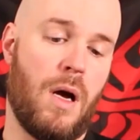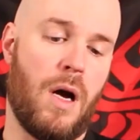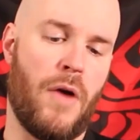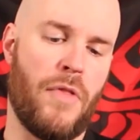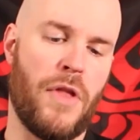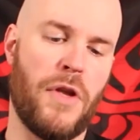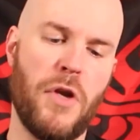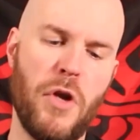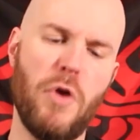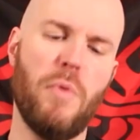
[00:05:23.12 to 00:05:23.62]

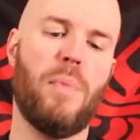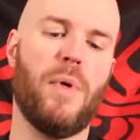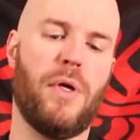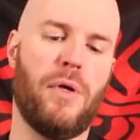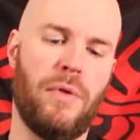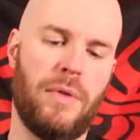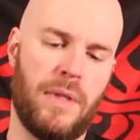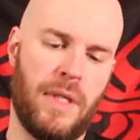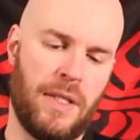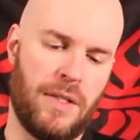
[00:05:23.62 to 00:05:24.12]
On the new
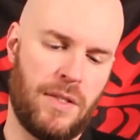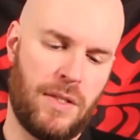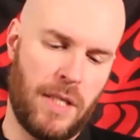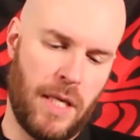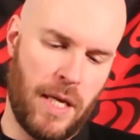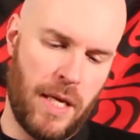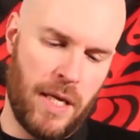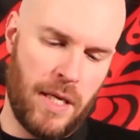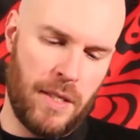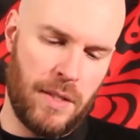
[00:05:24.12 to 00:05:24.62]
boot, it
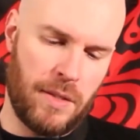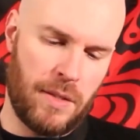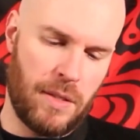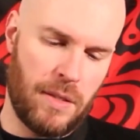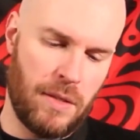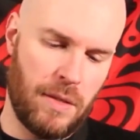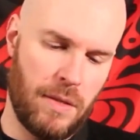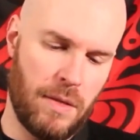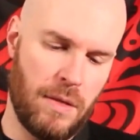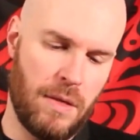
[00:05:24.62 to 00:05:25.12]
says,